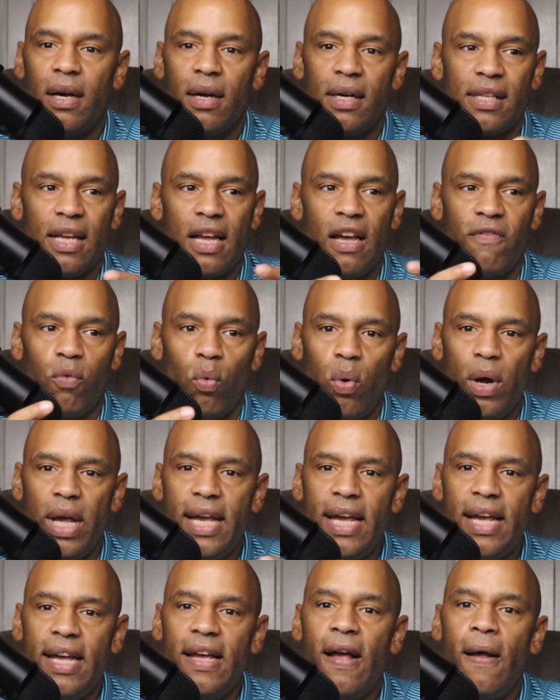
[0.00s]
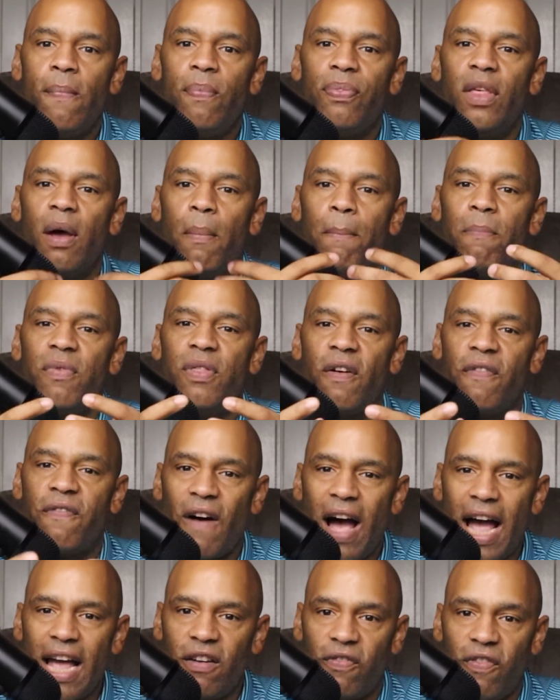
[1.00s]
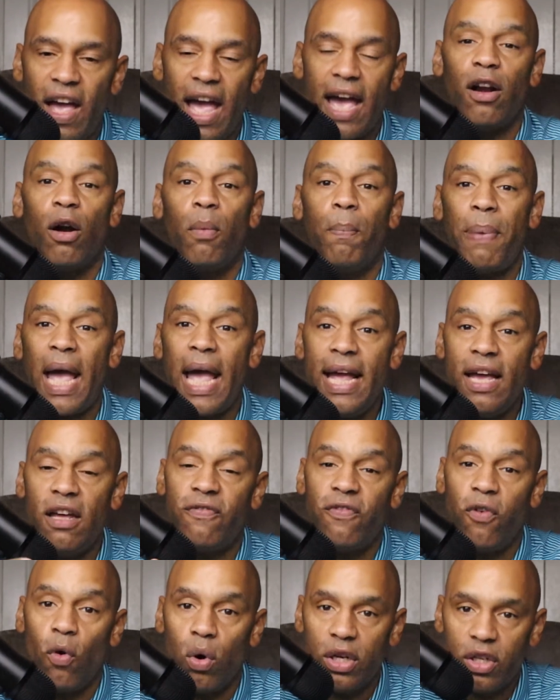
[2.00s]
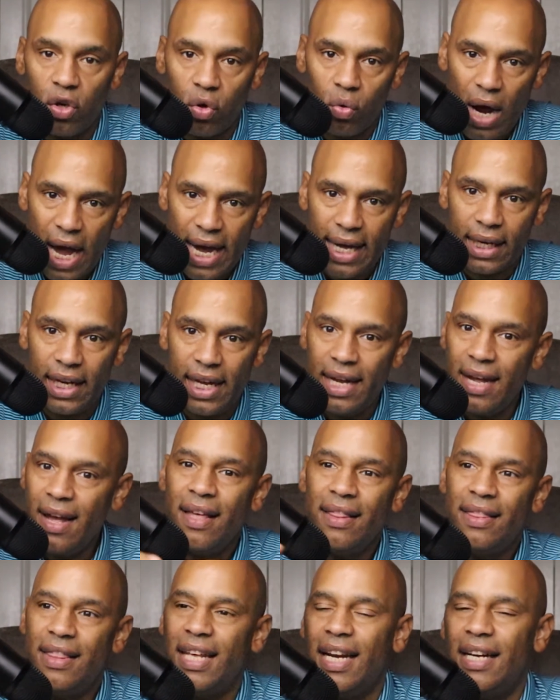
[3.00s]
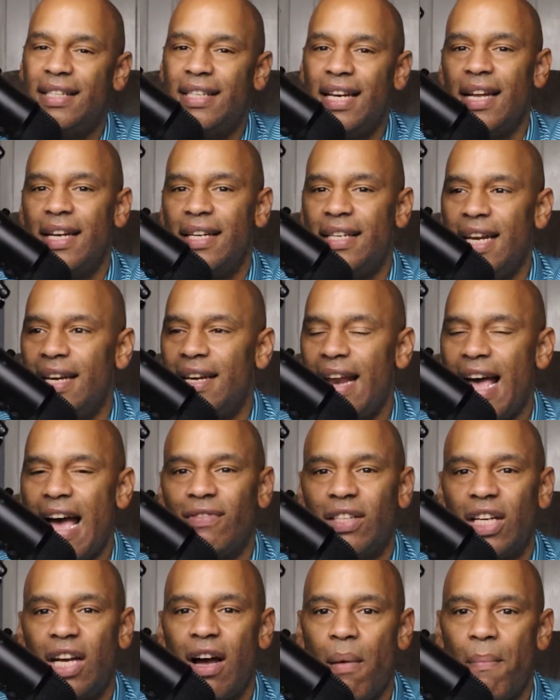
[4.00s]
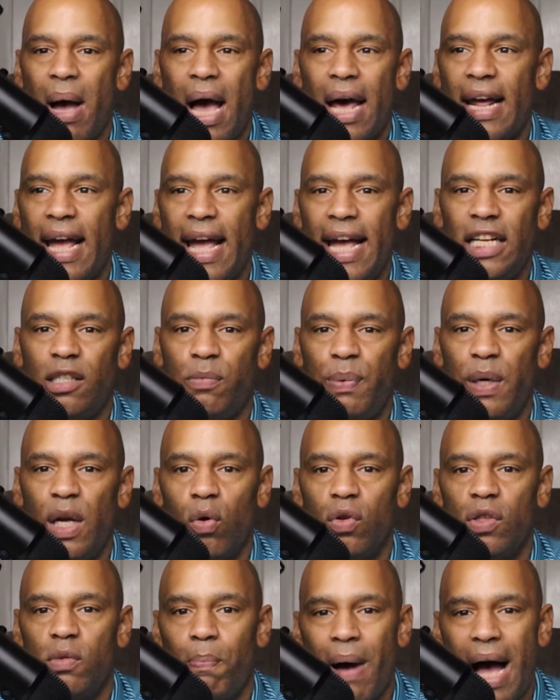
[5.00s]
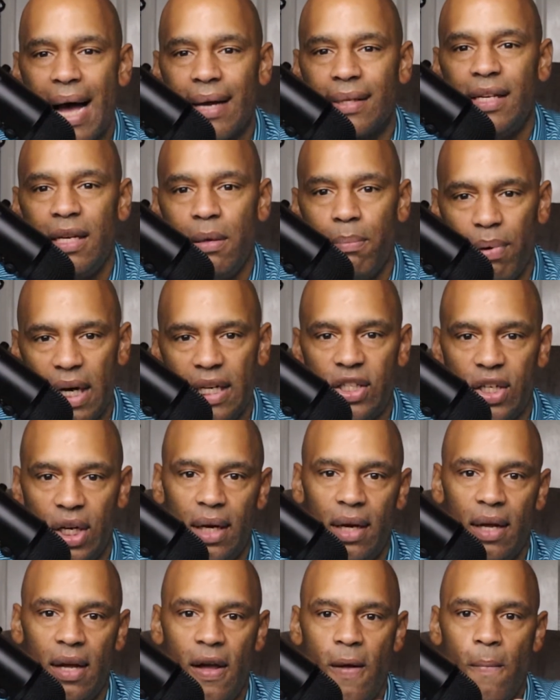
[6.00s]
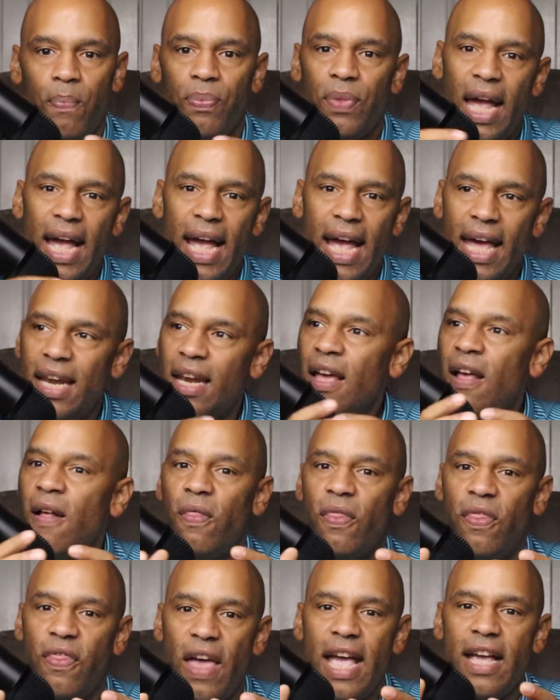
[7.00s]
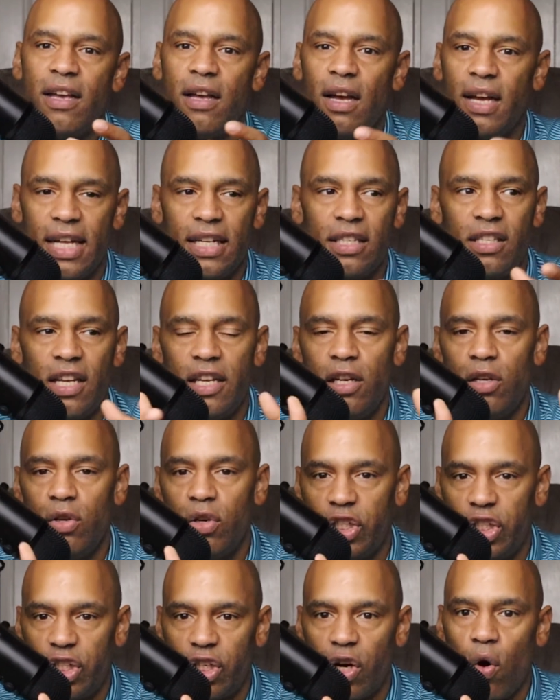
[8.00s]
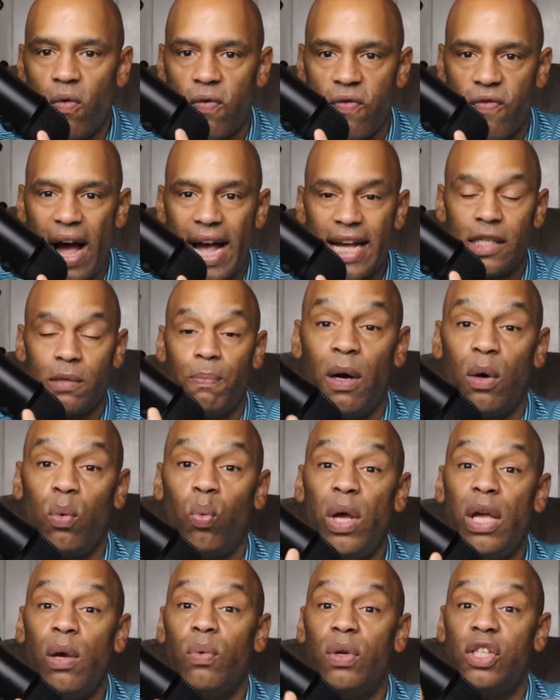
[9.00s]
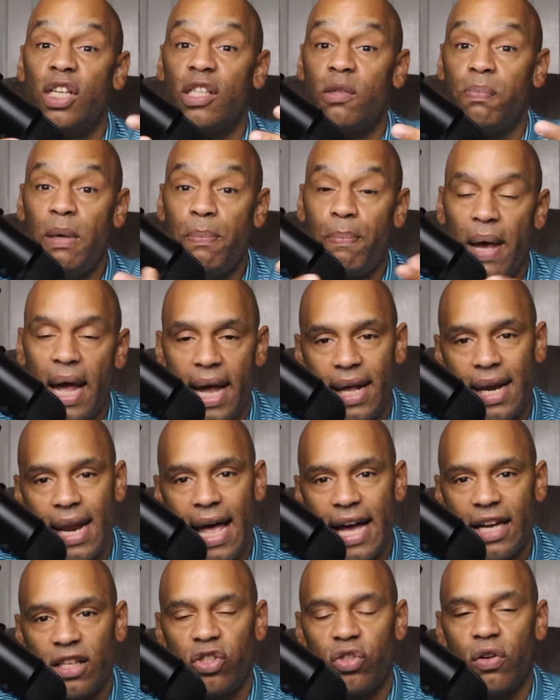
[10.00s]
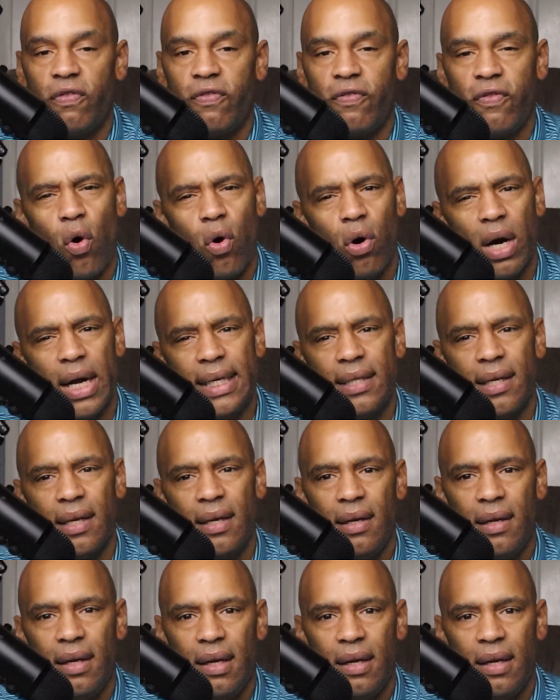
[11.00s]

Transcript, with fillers: because if we, the fight fan, are paying for it directly, then it didn't have to come out of HBO's boxing budget, and they could continue to show fights, but we would just be paying extra for it.